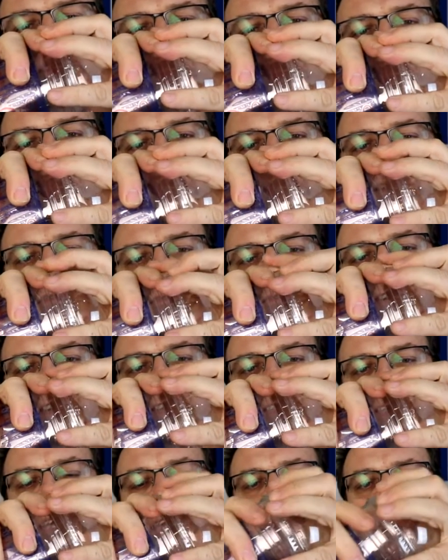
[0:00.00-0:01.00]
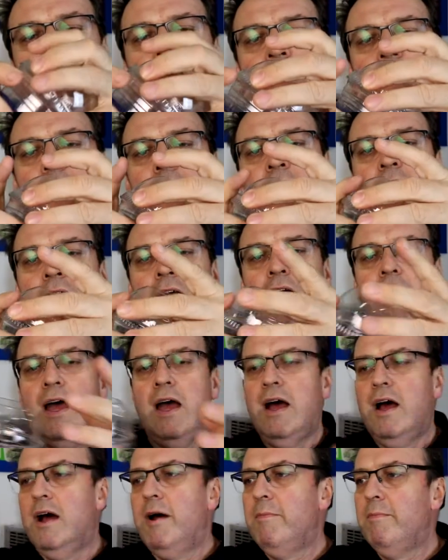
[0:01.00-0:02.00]
that this lid fits here.
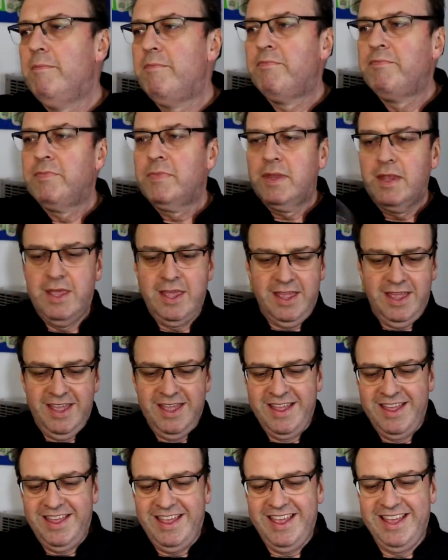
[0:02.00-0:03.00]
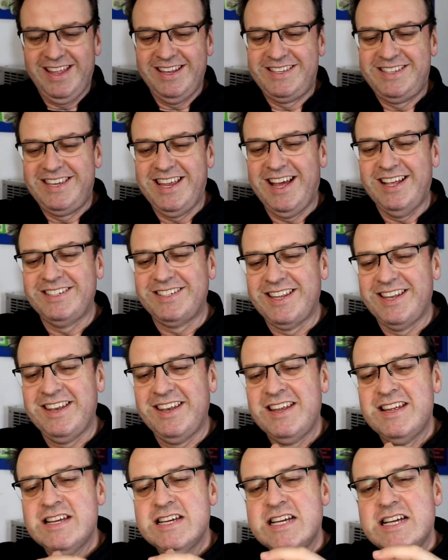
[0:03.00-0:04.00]
Um, it doesn't.
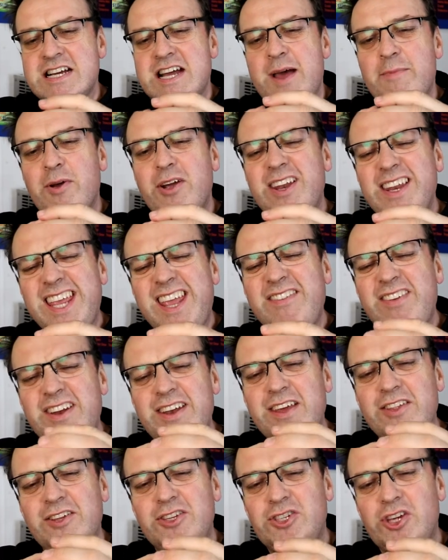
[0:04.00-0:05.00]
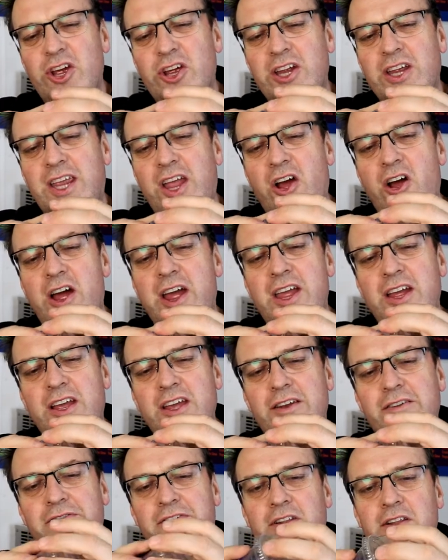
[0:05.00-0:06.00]
Am I gonna give it another try? I
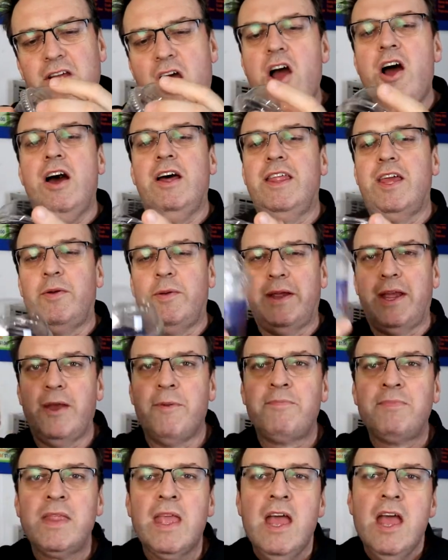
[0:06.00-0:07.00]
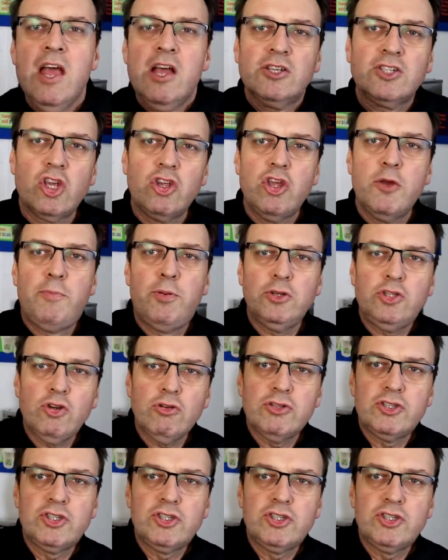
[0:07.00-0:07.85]
kind of feel, oh, there we go. So you put your